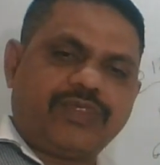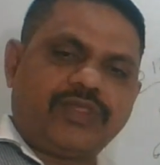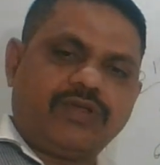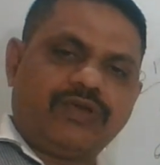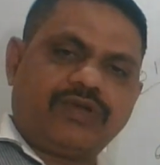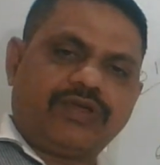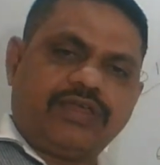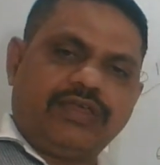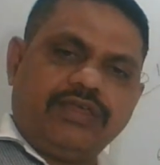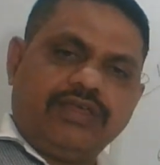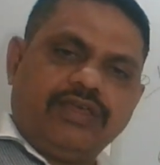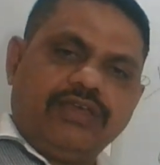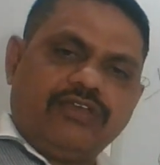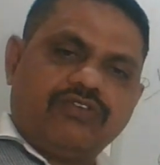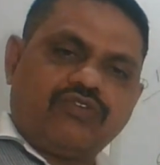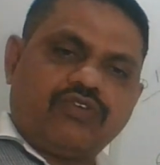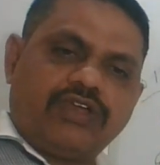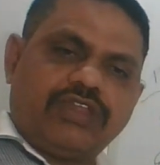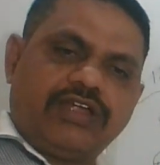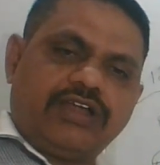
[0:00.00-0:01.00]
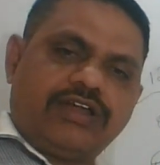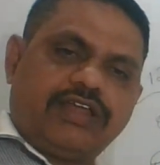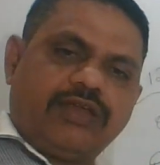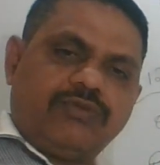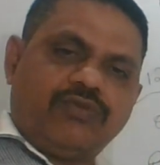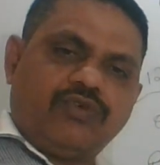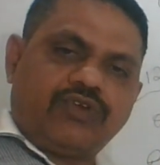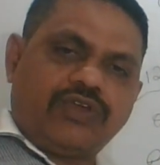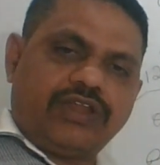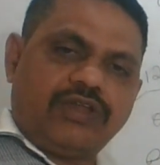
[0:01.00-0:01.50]
Okay. So at that
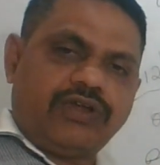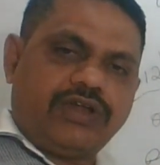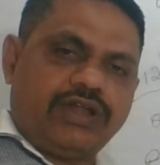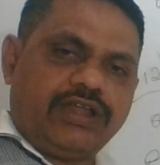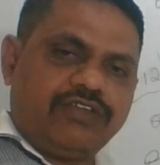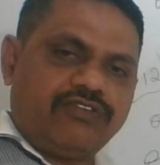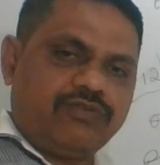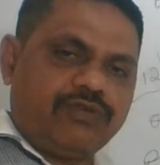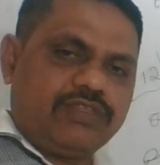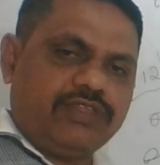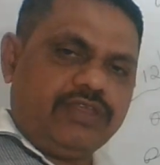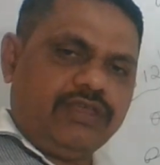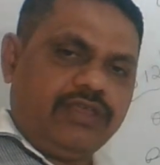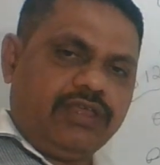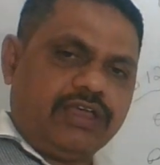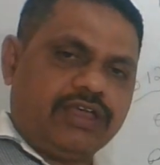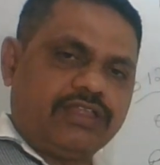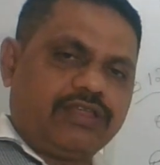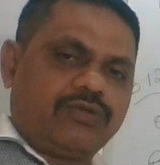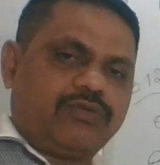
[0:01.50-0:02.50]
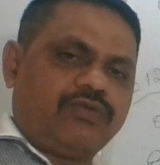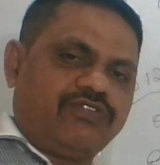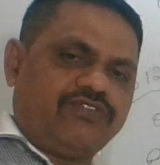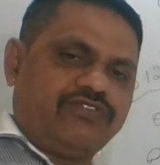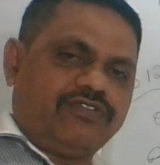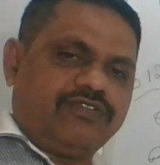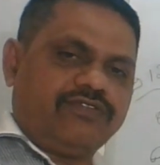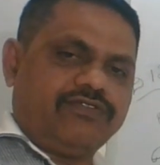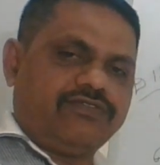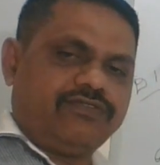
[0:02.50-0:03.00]
time you can utilize with the other
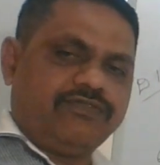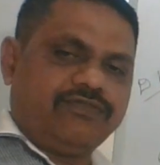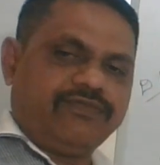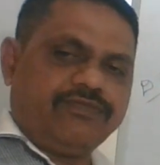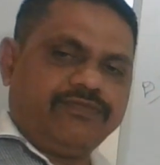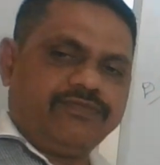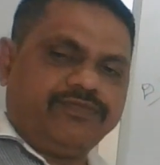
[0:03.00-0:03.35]
questions.